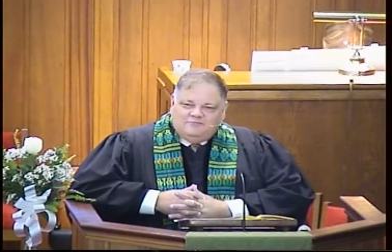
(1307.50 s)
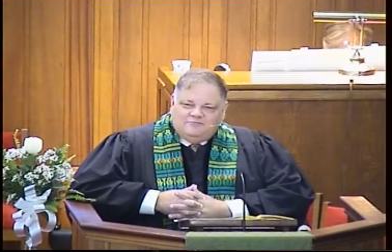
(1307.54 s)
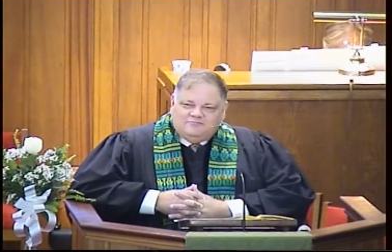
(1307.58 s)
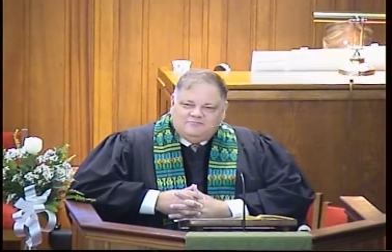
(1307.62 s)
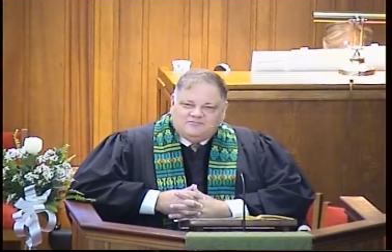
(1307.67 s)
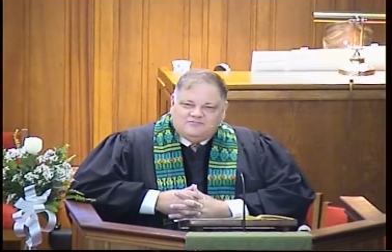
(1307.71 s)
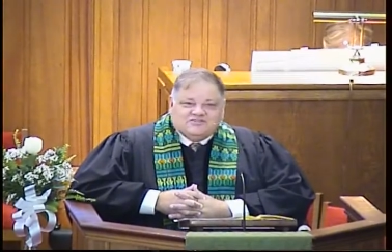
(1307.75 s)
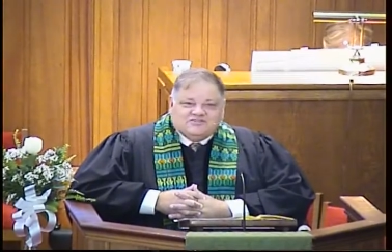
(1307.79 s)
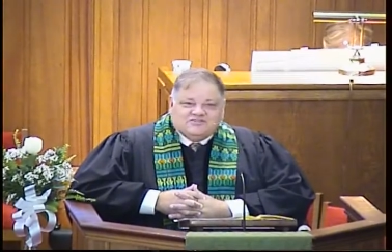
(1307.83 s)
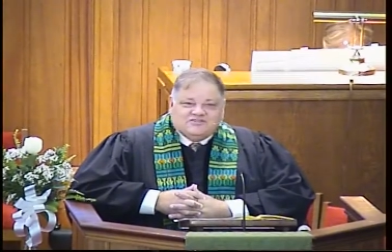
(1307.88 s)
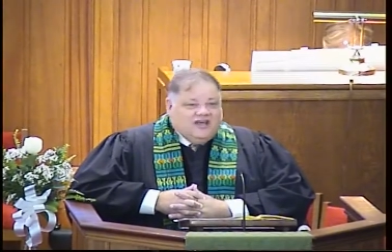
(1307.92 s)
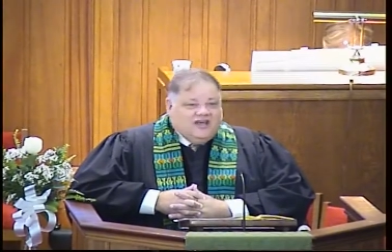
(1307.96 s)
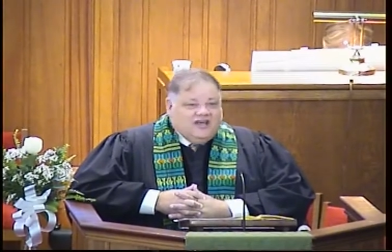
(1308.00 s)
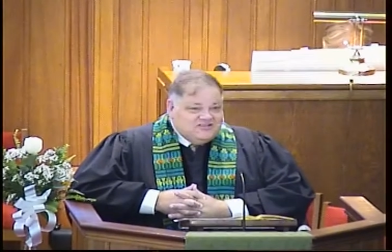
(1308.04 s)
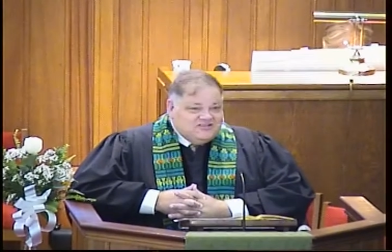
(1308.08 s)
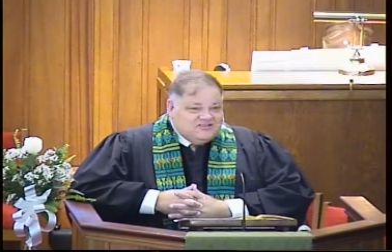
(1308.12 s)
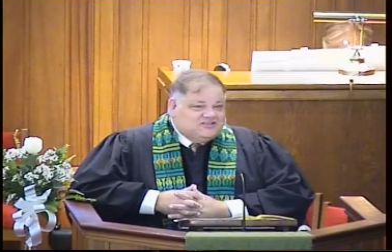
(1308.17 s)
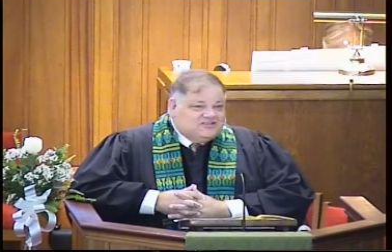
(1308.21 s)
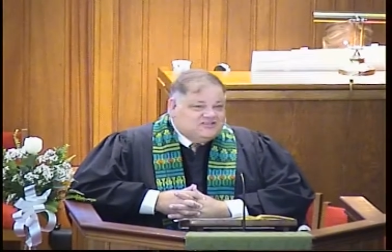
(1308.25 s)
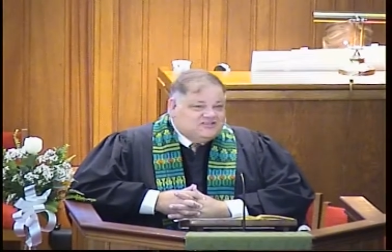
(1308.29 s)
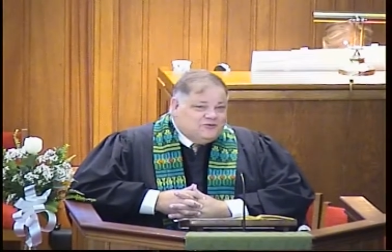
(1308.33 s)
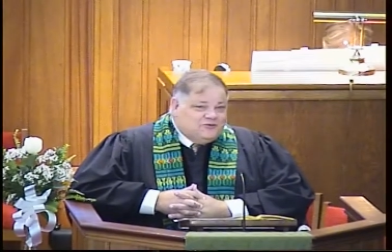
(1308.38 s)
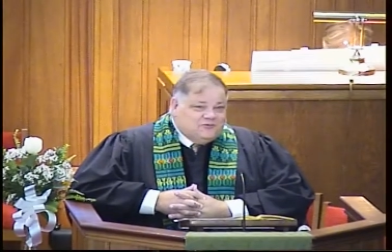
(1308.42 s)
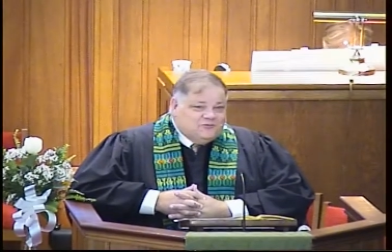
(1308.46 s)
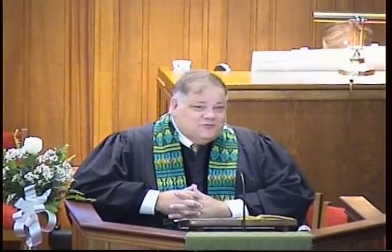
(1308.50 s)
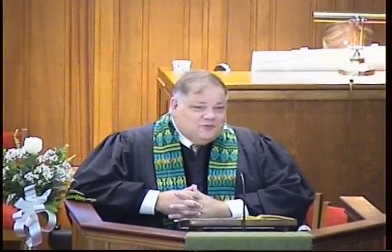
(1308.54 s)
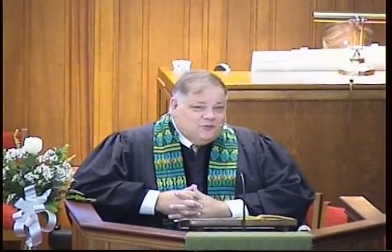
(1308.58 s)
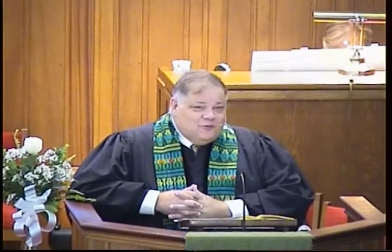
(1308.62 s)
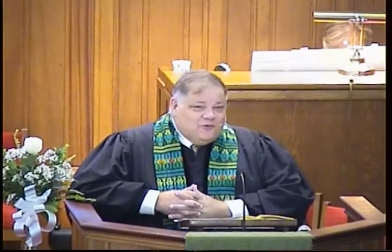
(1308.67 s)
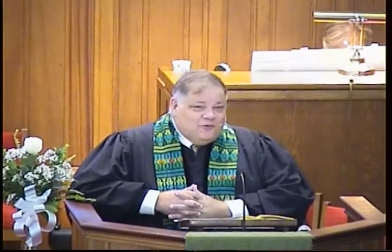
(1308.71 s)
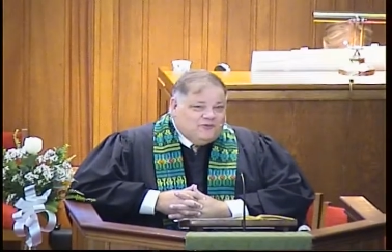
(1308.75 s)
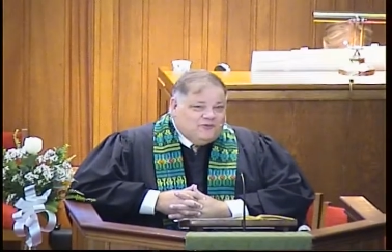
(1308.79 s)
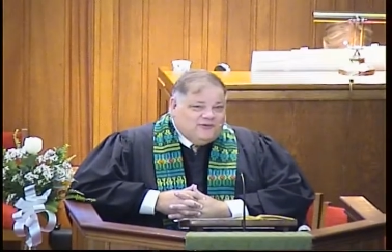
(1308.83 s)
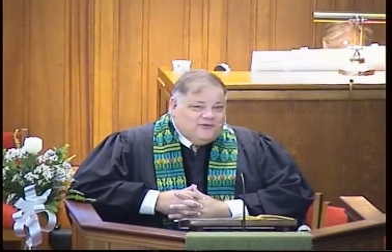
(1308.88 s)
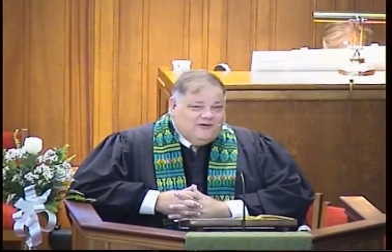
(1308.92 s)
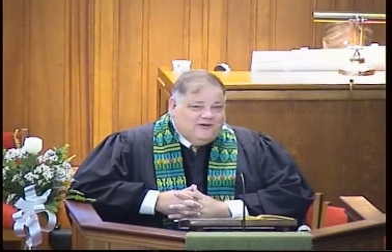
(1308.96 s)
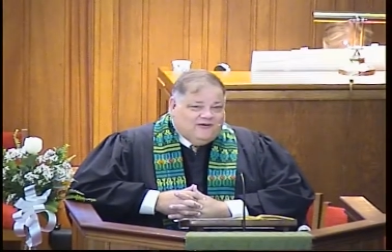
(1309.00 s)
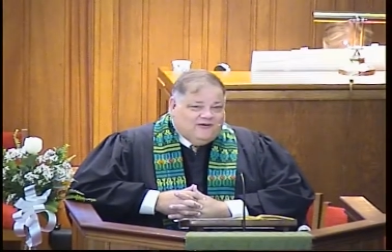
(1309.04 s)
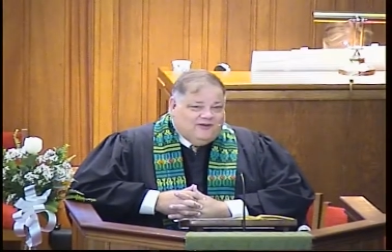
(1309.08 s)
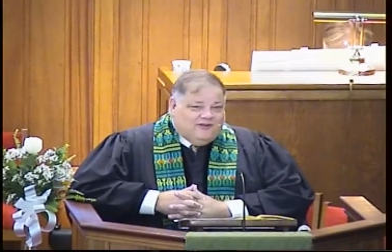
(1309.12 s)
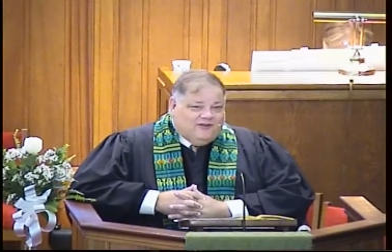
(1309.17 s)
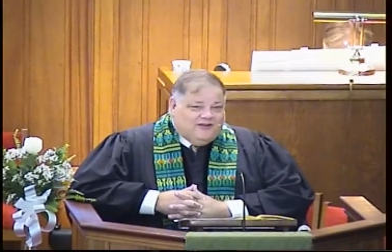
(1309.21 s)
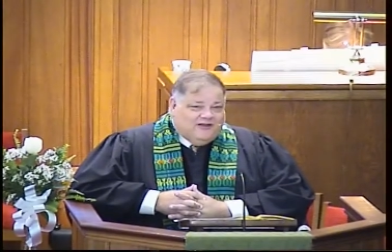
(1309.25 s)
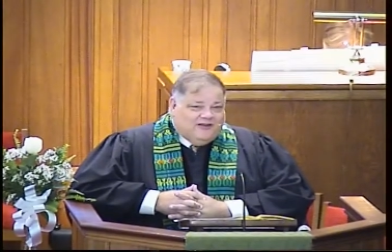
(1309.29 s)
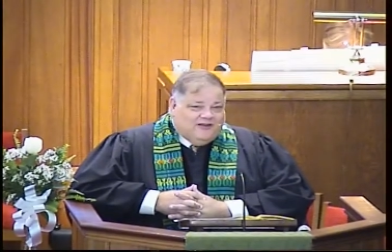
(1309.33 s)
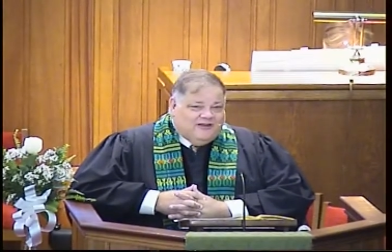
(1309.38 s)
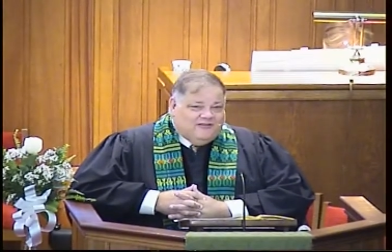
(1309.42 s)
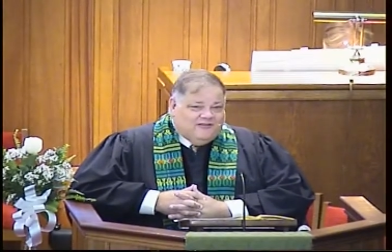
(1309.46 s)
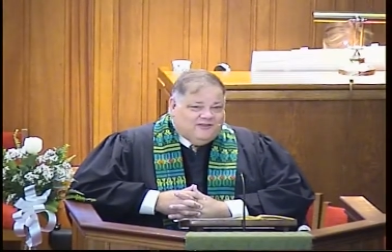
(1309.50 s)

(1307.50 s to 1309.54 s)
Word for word: Scott settled North Carolina.